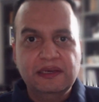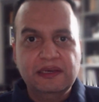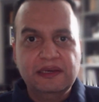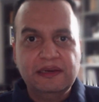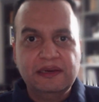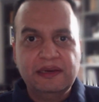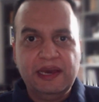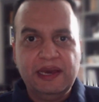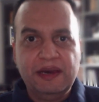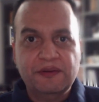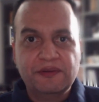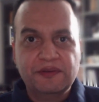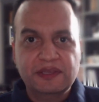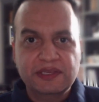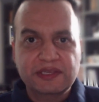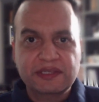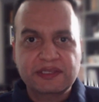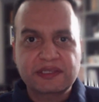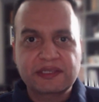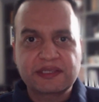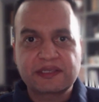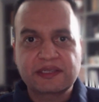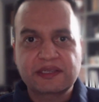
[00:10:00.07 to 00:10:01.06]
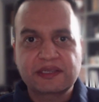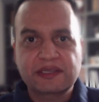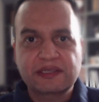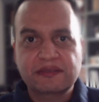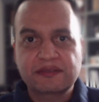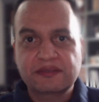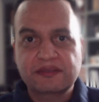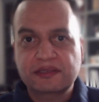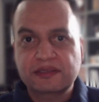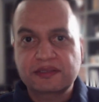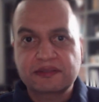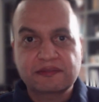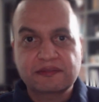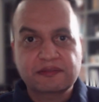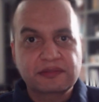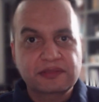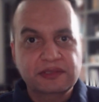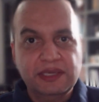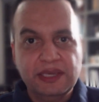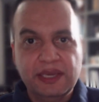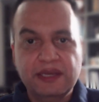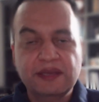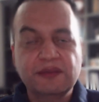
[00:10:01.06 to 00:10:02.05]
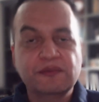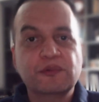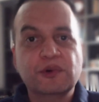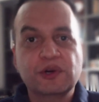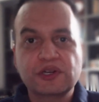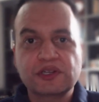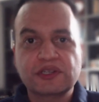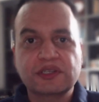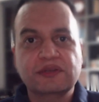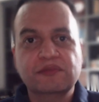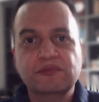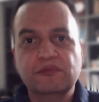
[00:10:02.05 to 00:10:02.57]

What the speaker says: how this is just getting worse and